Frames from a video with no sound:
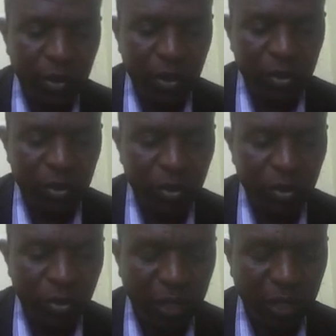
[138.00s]
So you
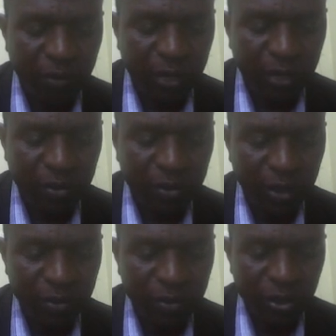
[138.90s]
have a password
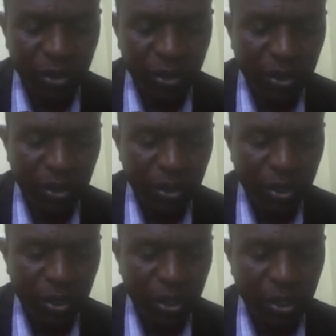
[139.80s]
which
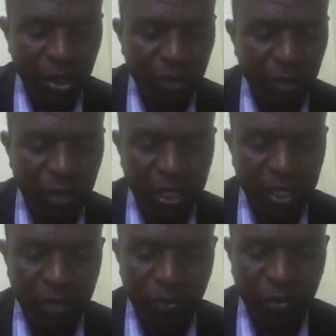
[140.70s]
will
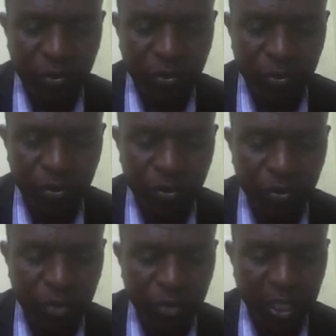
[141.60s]
enable you to
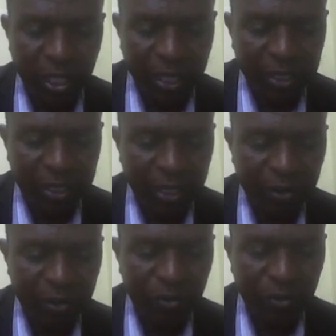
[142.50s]
gain access
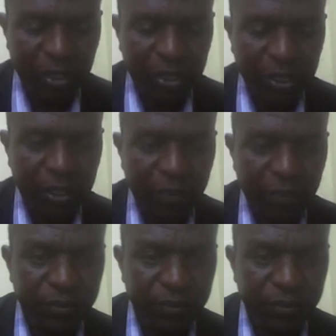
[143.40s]
to the system.